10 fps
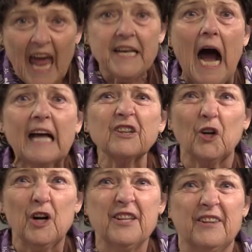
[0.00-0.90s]
And I
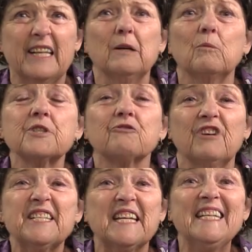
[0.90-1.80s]
learned that it was
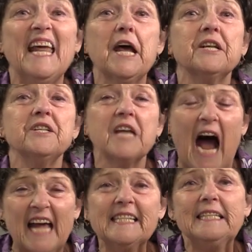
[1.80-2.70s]
written in
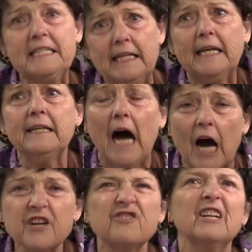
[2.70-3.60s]

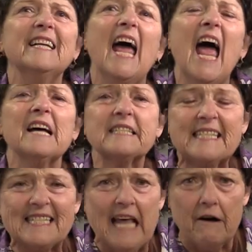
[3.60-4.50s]

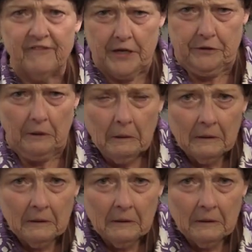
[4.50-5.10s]
1907.